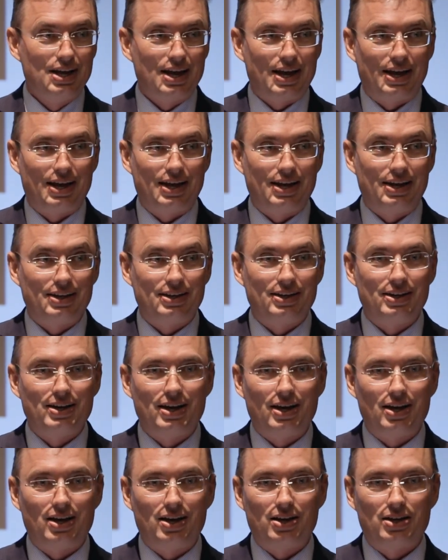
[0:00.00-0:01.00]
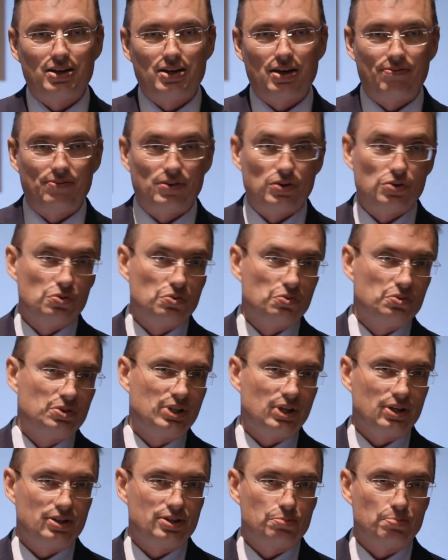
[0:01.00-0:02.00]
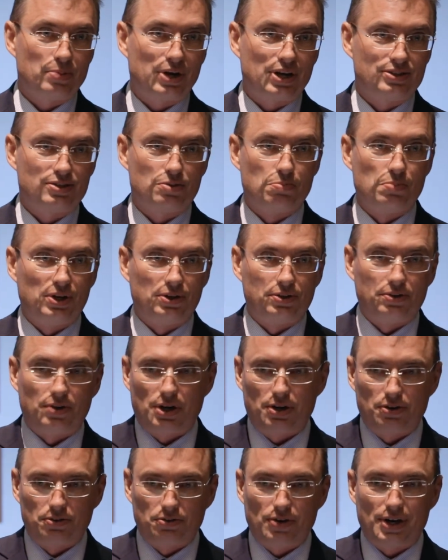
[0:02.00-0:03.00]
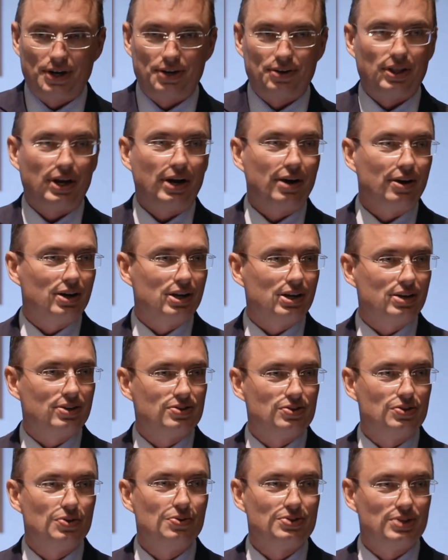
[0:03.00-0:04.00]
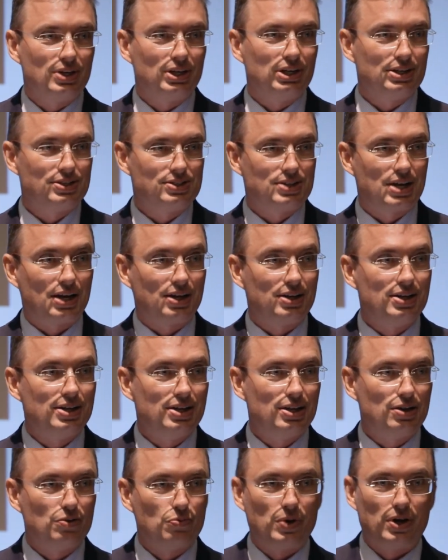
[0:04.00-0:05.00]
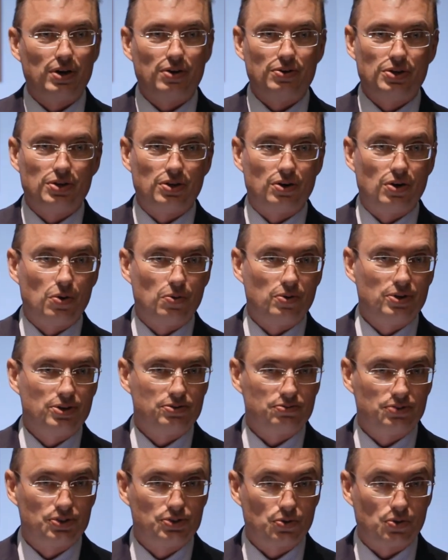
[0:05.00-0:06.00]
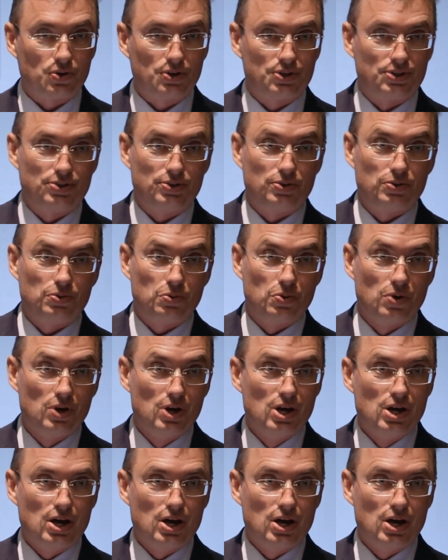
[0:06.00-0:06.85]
And if you did spot some irregularities using this technique, well, you can always resort to